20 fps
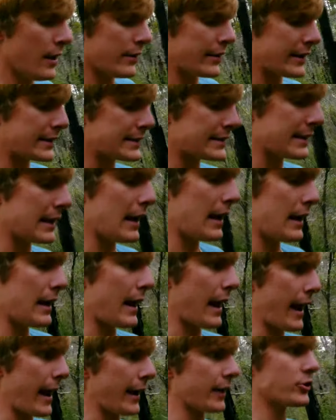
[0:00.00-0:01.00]
That's not
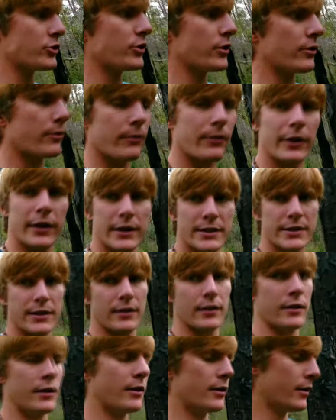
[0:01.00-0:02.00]
actually the
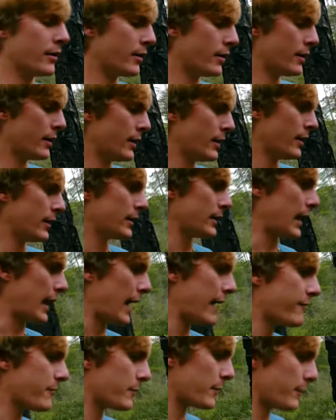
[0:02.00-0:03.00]
reason that
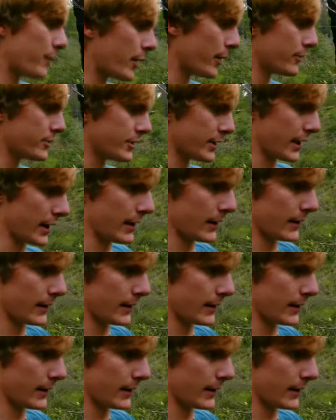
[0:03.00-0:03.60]
I haven't been posting